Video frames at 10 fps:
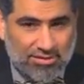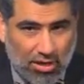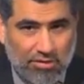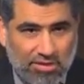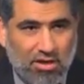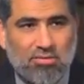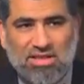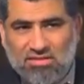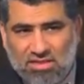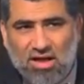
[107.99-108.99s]
Tantheon
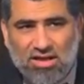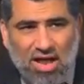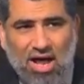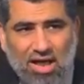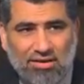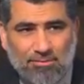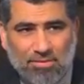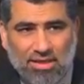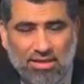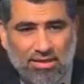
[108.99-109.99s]
means the God.
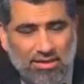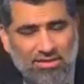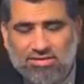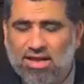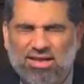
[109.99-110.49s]
Isa